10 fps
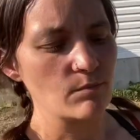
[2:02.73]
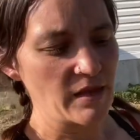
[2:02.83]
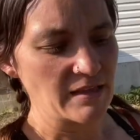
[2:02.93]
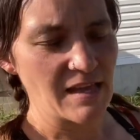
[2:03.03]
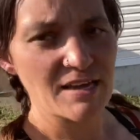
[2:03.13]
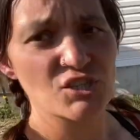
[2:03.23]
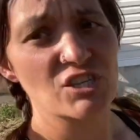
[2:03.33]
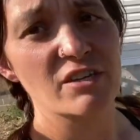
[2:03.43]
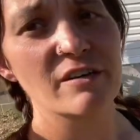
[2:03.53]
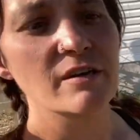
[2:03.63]
bed last
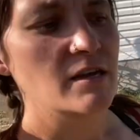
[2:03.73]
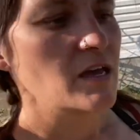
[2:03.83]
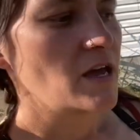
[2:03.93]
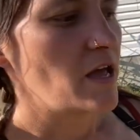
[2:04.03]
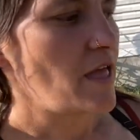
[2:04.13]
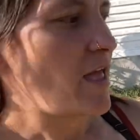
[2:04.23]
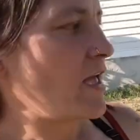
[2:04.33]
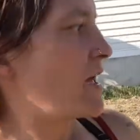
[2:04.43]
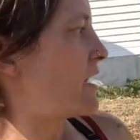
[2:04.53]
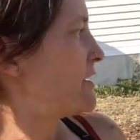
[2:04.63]
year,
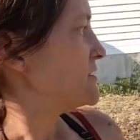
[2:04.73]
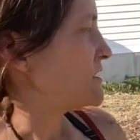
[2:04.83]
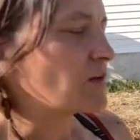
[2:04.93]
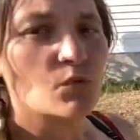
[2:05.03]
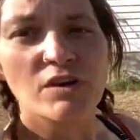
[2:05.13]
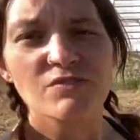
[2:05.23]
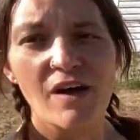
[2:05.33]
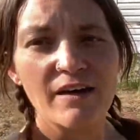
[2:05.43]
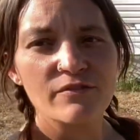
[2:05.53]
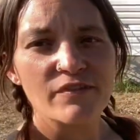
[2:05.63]
and it worked
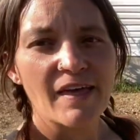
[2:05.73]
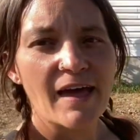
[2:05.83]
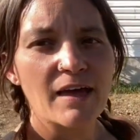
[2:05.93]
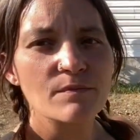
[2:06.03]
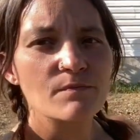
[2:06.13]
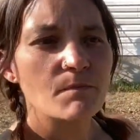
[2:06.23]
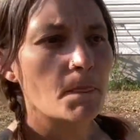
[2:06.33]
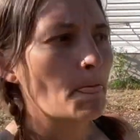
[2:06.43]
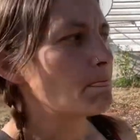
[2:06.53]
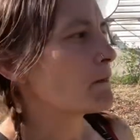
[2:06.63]
fine for that,
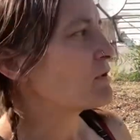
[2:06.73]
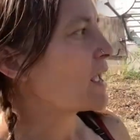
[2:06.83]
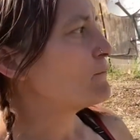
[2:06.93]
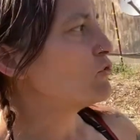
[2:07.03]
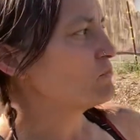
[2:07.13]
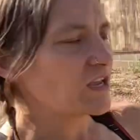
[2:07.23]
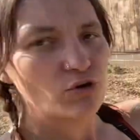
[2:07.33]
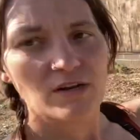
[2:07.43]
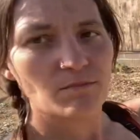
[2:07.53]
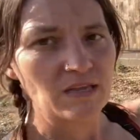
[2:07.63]
but I moved my
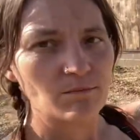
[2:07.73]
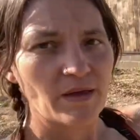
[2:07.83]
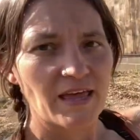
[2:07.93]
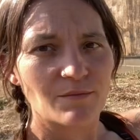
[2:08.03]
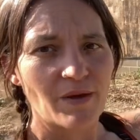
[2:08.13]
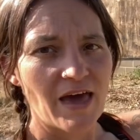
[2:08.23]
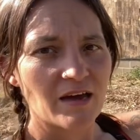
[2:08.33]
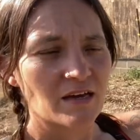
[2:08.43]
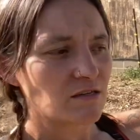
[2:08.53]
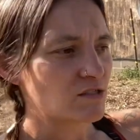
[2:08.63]
green bean bed
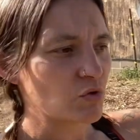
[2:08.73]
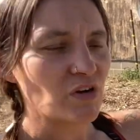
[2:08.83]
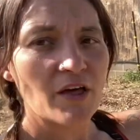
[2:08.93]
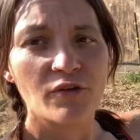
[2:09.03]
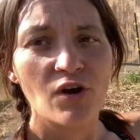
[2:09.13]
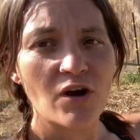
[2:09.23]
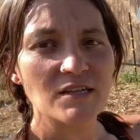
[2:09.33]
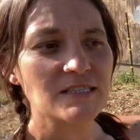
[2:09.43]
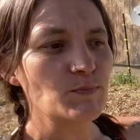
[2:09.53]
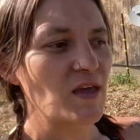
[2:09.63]
back to another
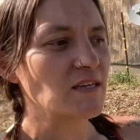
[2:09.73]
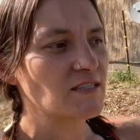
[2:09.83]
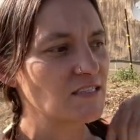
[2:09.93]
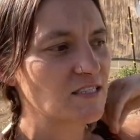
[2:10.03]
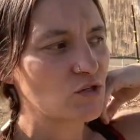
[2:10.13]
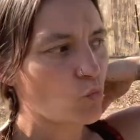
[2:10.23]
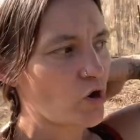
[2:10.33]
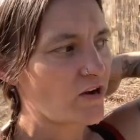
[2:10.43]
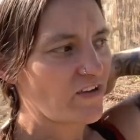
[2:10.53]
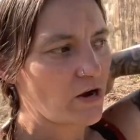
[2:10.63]
garden space that didn't
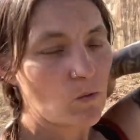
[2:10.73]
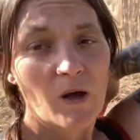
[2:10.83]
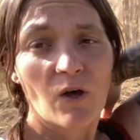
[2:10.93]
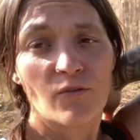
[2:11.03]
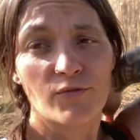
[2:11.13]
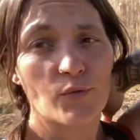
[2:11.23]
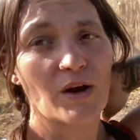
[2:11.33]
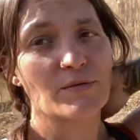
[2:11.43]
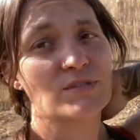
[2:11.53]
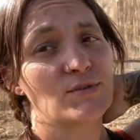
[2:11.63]
work very well for what
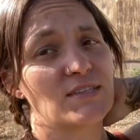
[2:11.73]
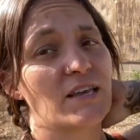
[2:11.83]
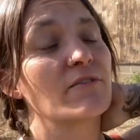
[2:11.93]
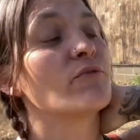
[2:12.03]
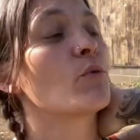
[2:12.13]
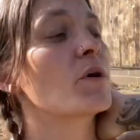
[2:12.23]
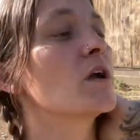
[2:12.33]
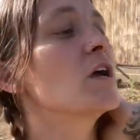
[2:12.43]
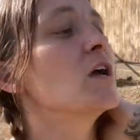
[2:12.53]
I was using it for.